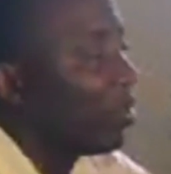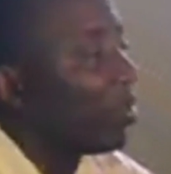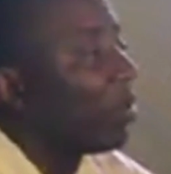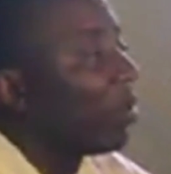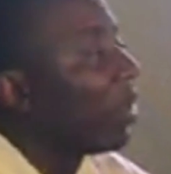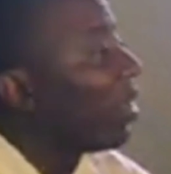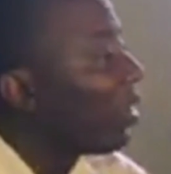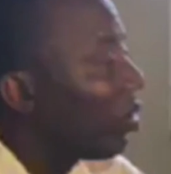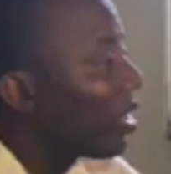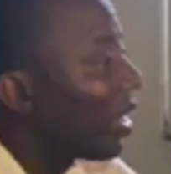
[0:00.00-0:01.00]
So
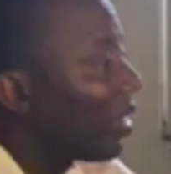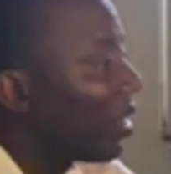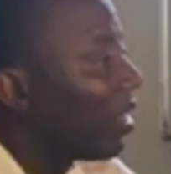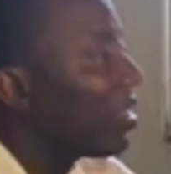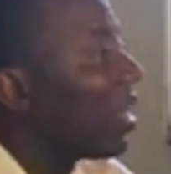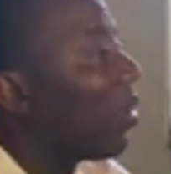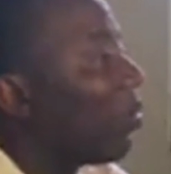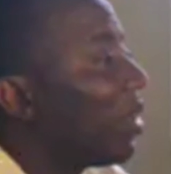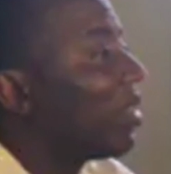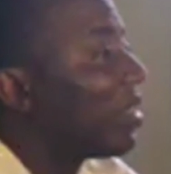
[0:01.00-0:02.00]
those are the things that
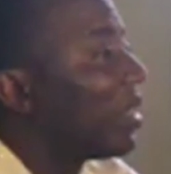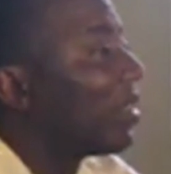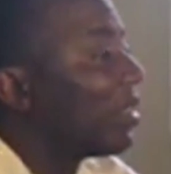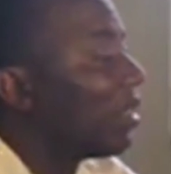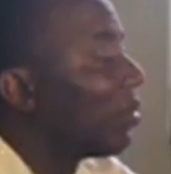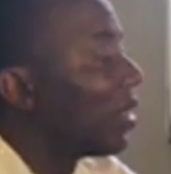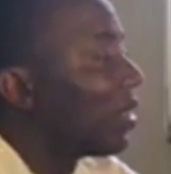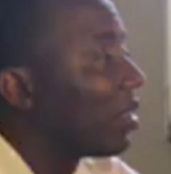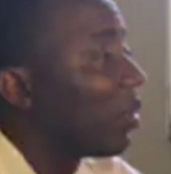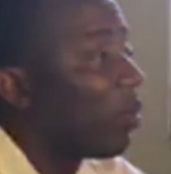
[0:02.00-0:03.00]
we can tell them
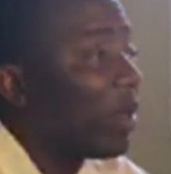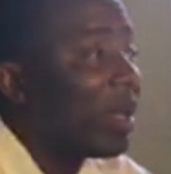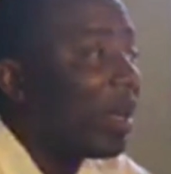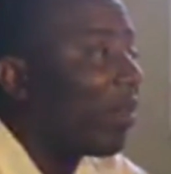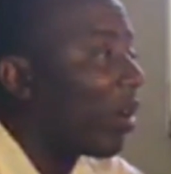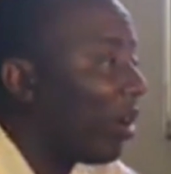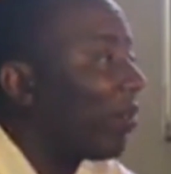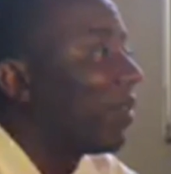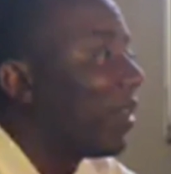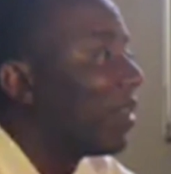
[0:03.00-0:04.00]
and we are
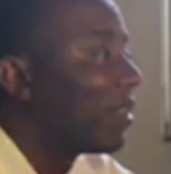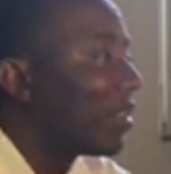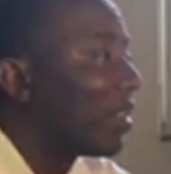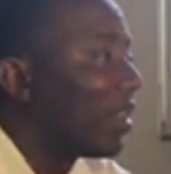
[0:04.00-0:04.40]
confident